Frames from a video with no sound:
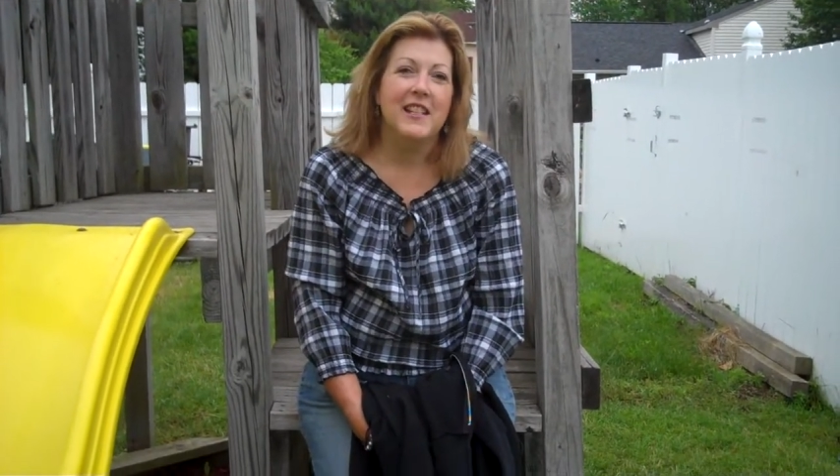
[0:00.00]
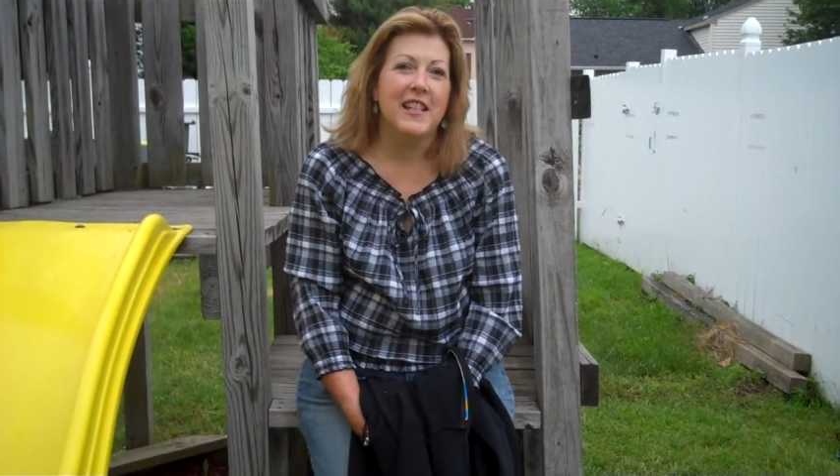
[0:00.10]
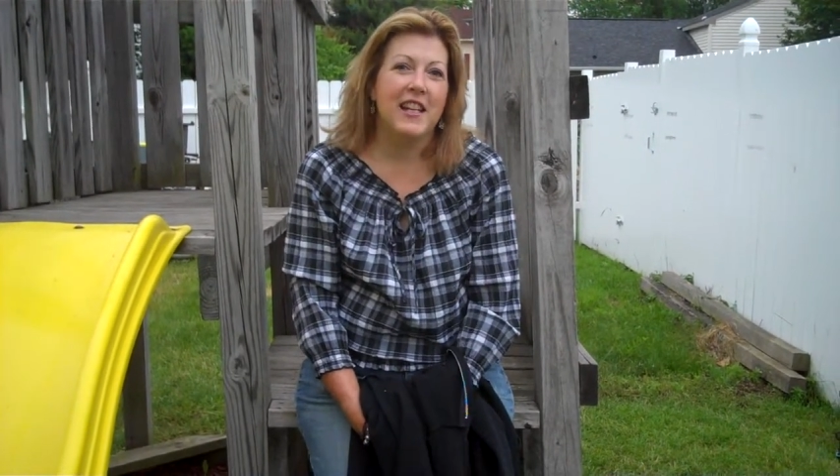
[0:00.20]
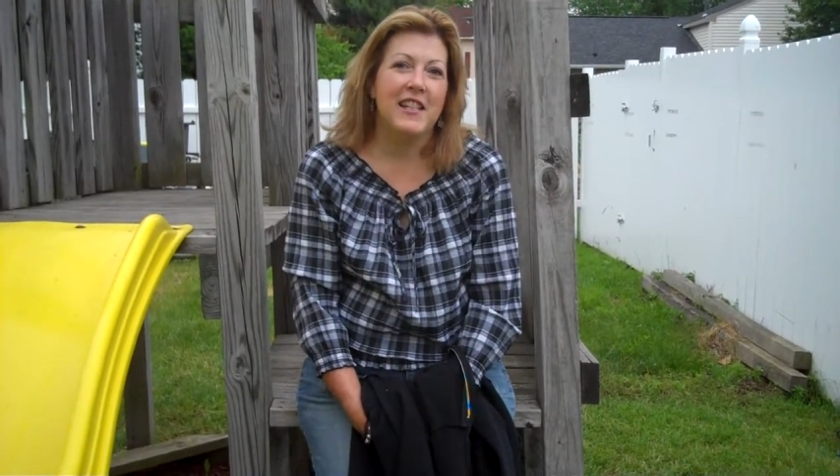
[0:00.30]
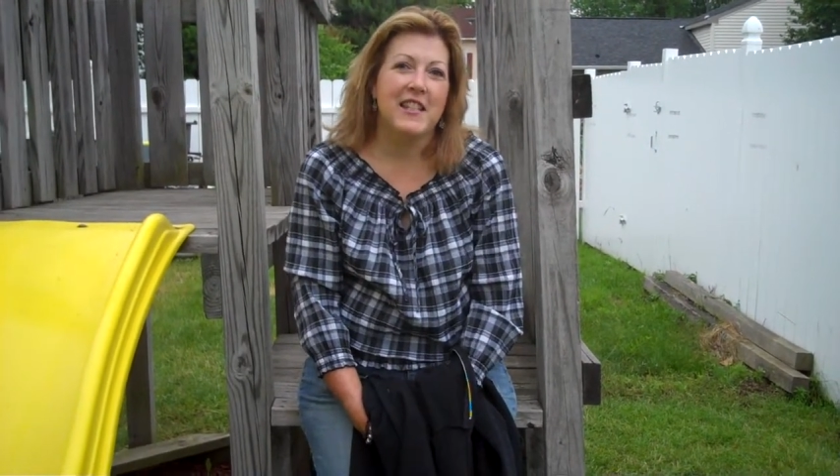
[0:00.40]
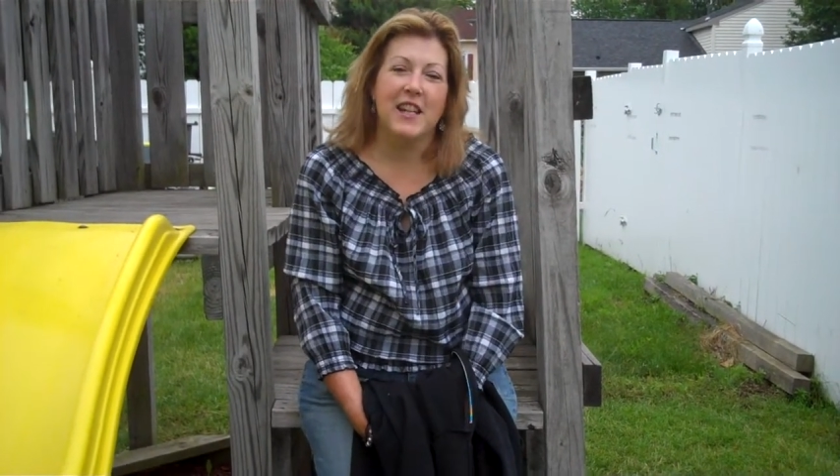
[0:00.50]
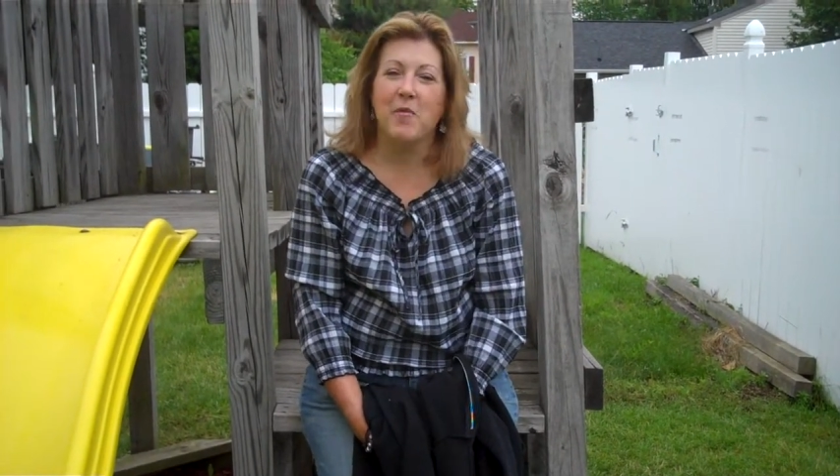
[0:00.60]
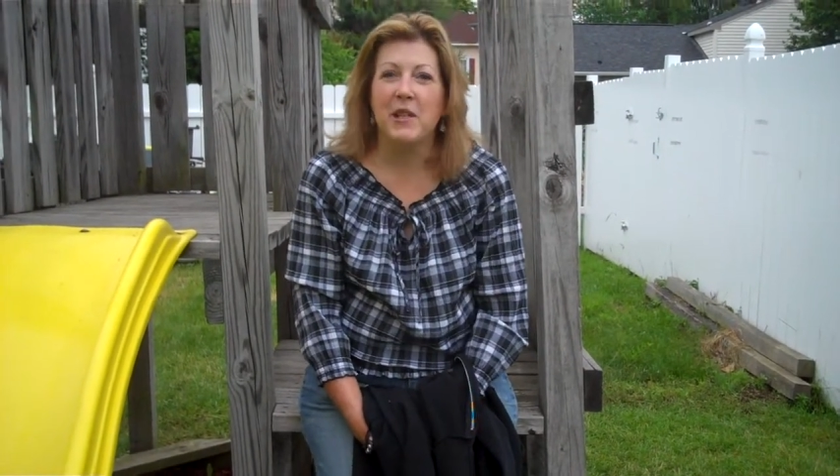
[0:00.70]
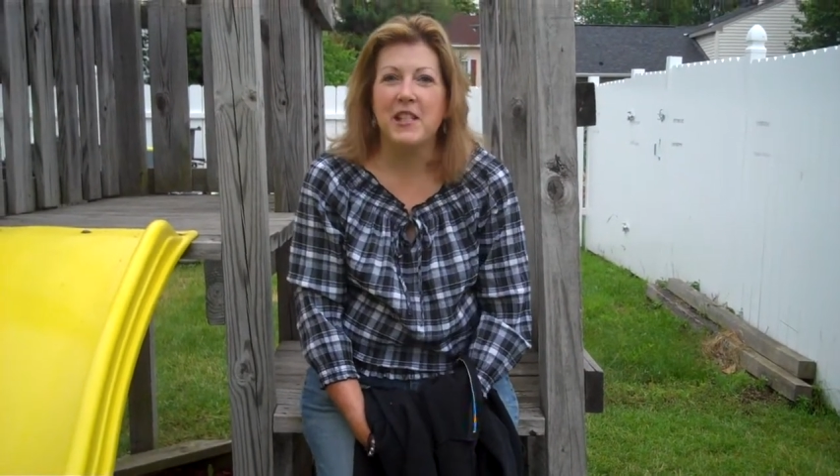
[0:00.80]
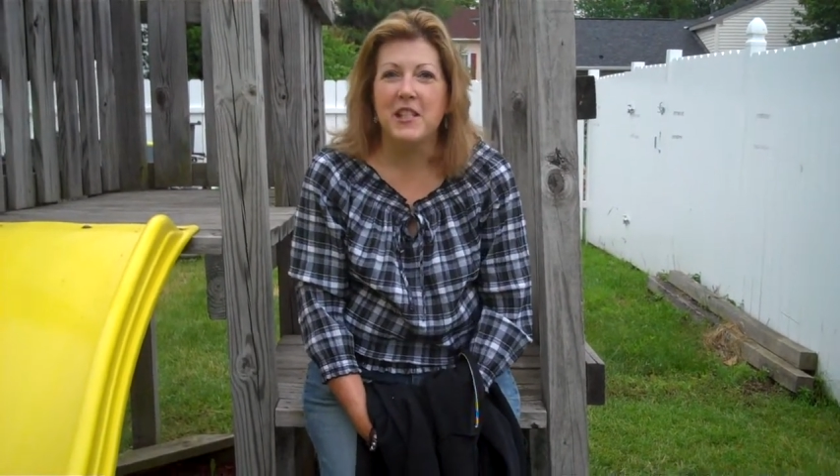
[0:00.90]
Today's
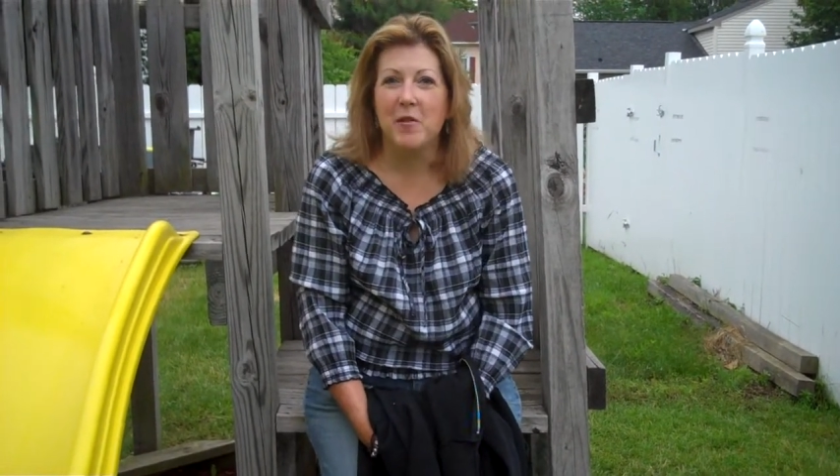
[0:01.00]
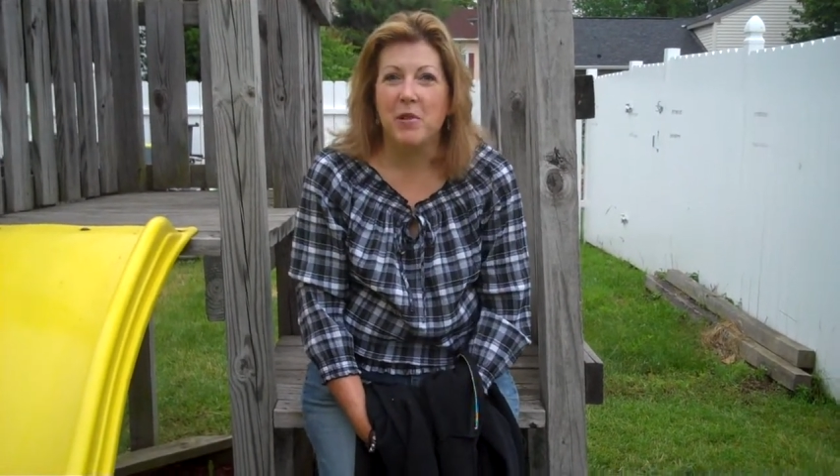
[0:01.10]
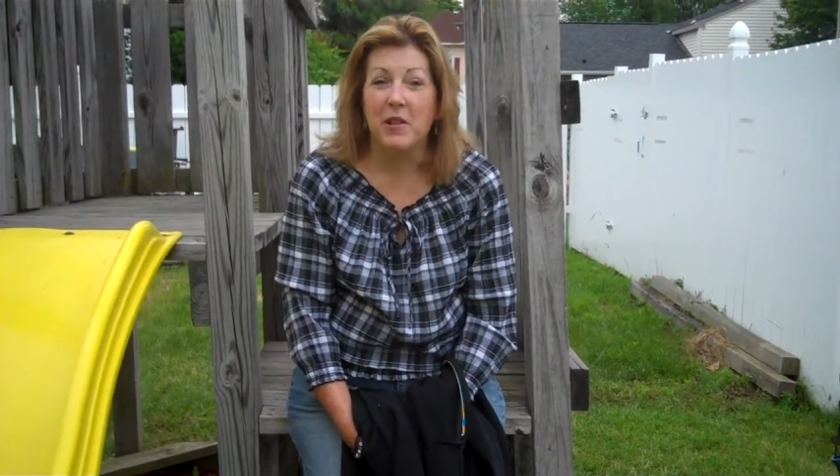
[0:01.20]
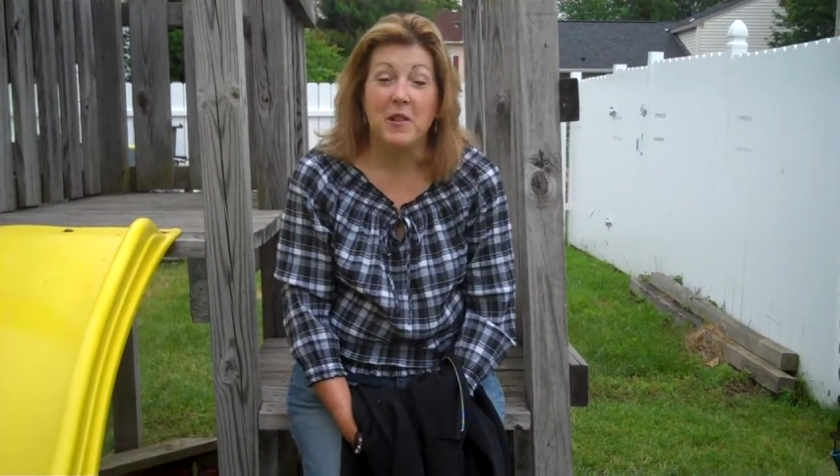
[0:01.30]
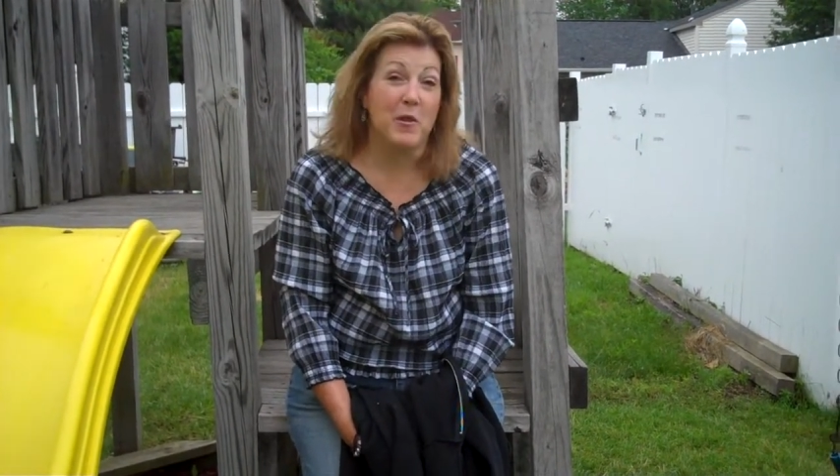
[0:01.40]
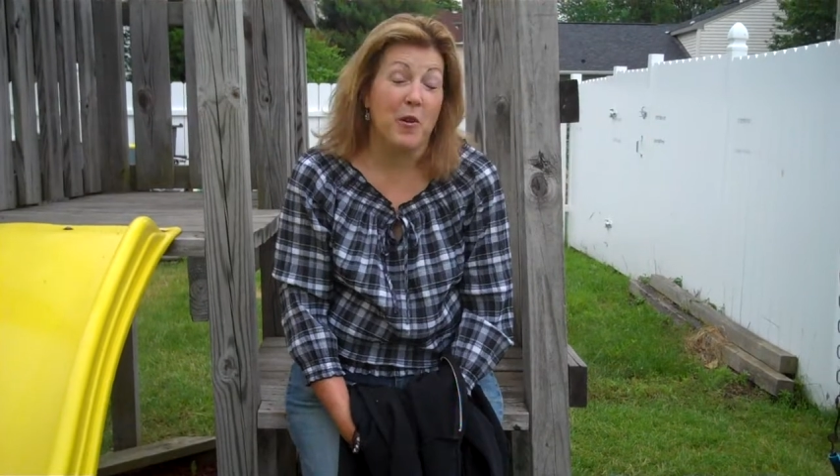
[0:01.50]
Diabetes Tidbit